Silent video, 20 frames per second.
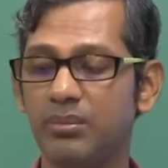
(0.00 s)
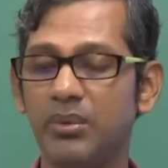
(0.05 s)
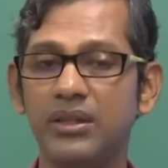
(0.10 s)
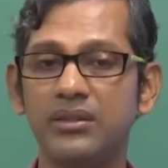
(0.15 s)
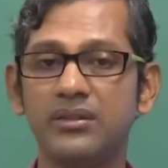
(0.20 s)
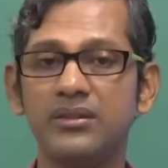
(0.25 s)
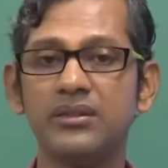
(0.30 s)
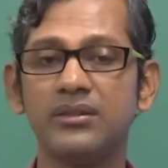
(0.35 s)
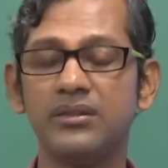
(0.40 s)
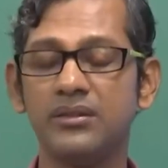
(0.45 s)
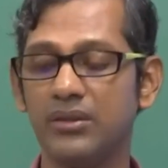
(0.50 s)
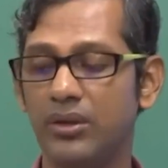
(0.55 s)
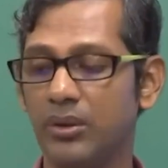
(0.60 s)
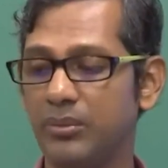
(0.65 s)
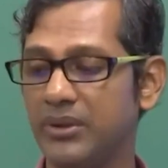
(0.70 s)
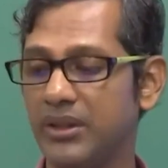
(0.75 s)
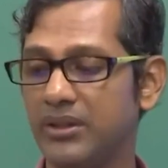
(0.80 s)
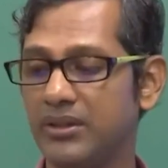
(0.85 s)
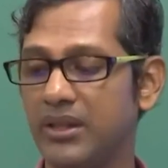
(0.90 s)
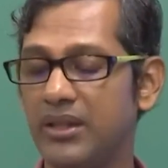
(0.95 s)
but
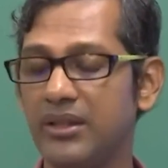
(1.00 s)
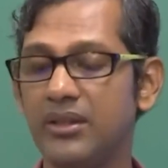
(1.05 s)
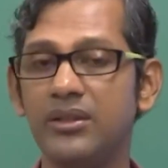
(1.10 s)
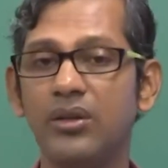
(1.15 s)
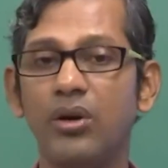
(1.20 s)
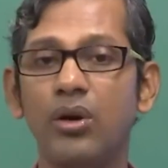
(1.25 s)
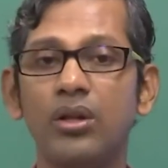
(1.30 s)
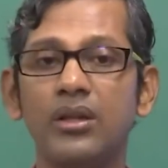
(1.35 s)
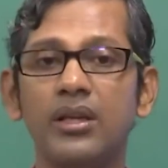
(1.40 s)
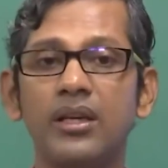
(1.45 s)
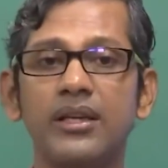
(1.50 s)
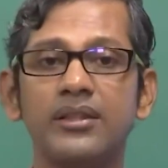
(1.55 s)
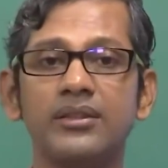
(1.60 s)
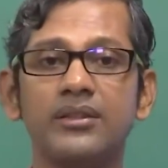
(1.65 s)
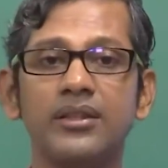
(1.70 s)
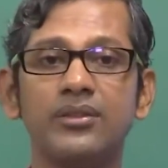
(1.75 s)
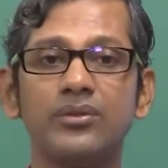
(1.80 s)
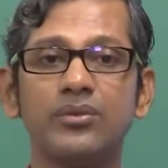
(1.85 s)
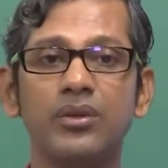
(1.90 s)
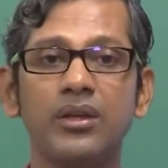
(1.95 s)
obviously all the
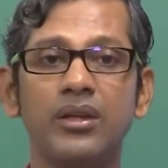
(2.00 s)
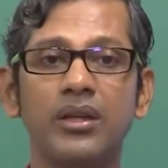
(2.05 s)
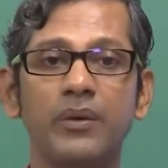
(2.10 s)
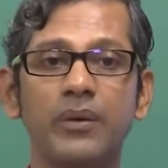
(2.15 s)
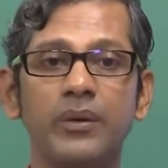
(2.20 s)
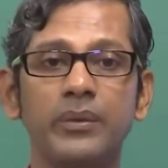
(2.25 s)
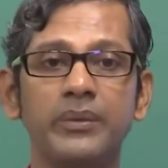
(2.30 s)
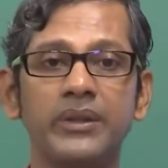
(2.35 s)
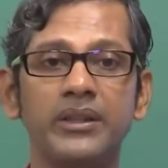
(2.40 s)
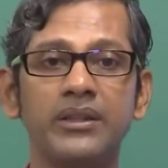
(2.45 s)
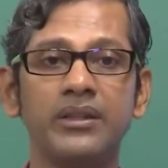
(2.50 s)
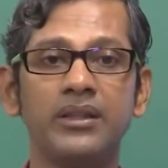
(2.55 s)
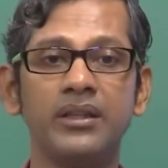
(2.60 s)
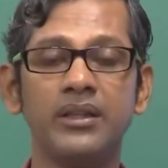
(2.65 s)
lectures will never be